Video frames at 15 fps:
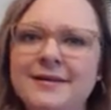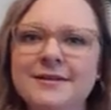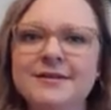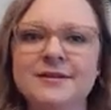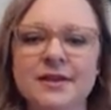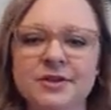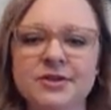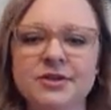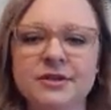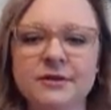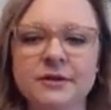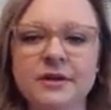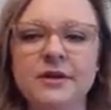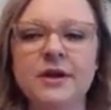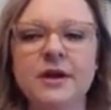
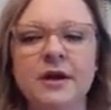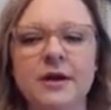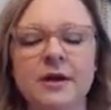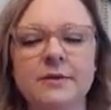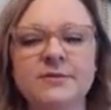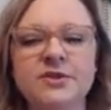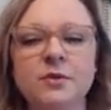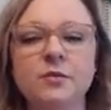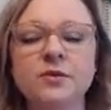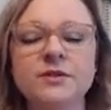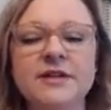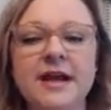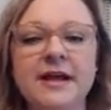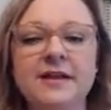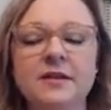discussion. So we'll
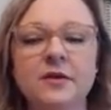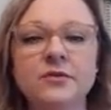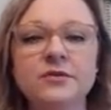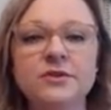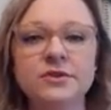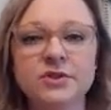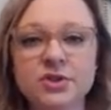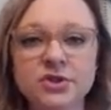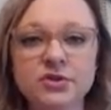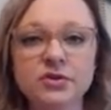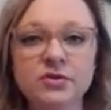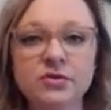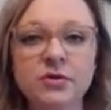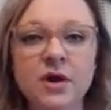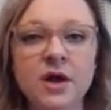take those
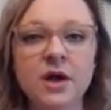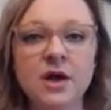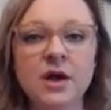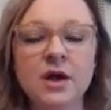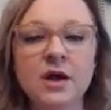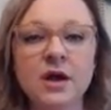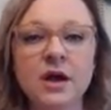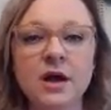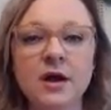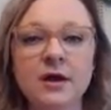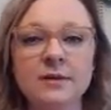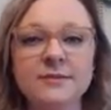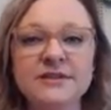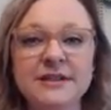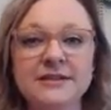two
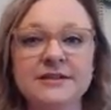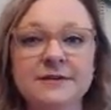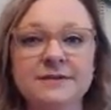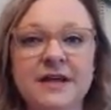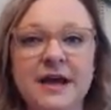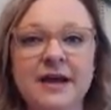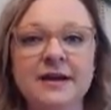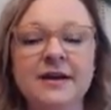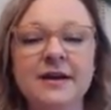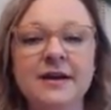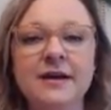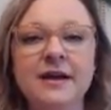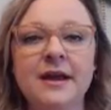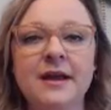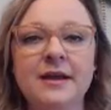sets of data
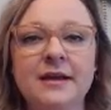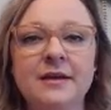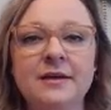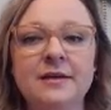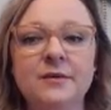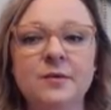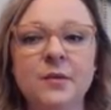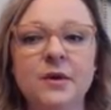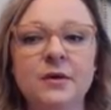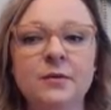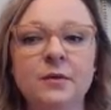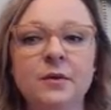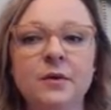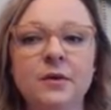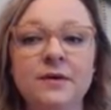and we
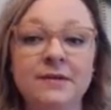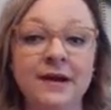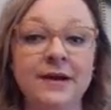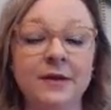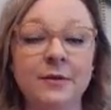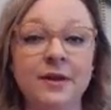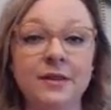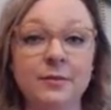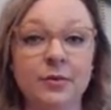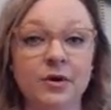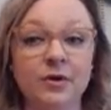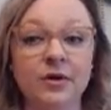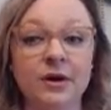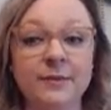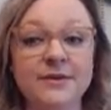will evaluate the
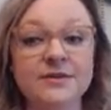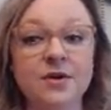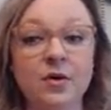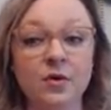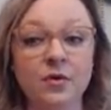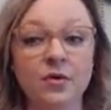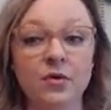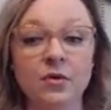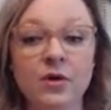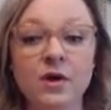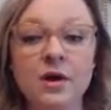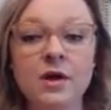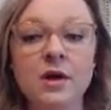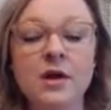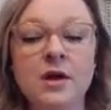program as a whole.
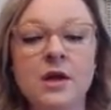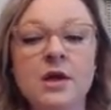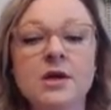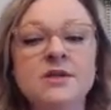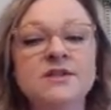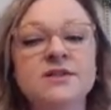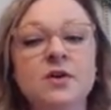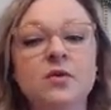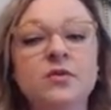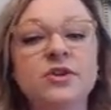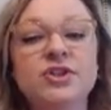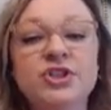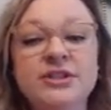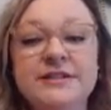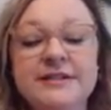So
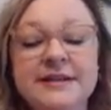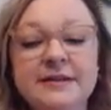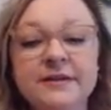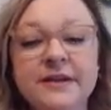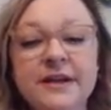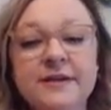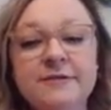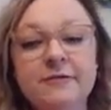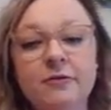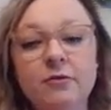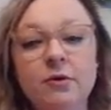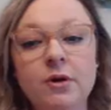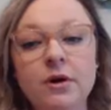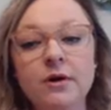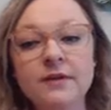logistically
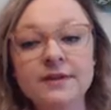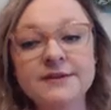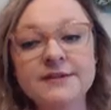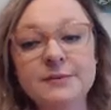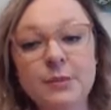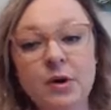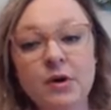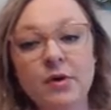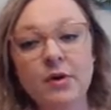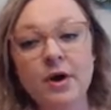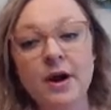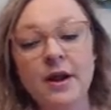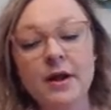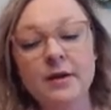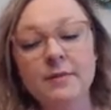for this
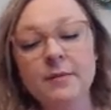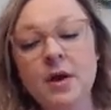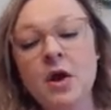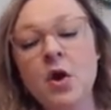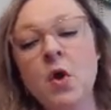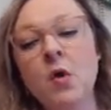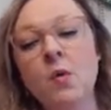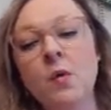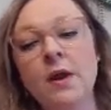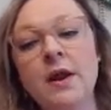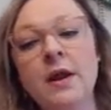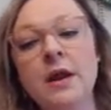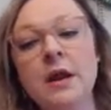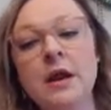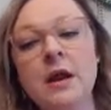program,
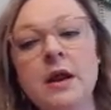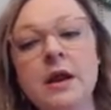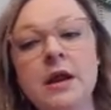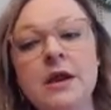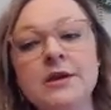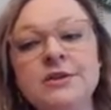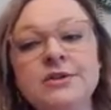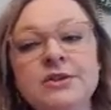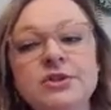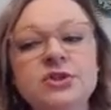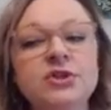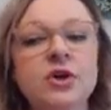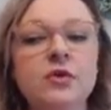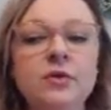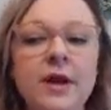we
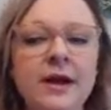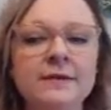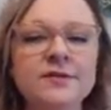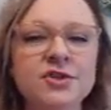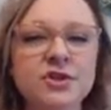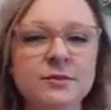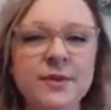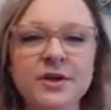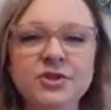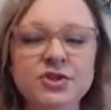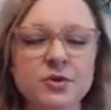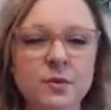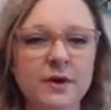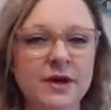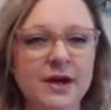don't have too much
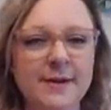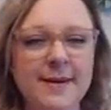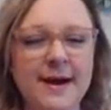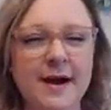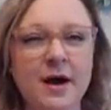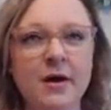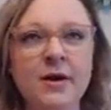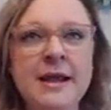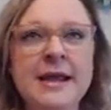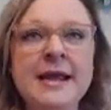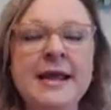to worry about.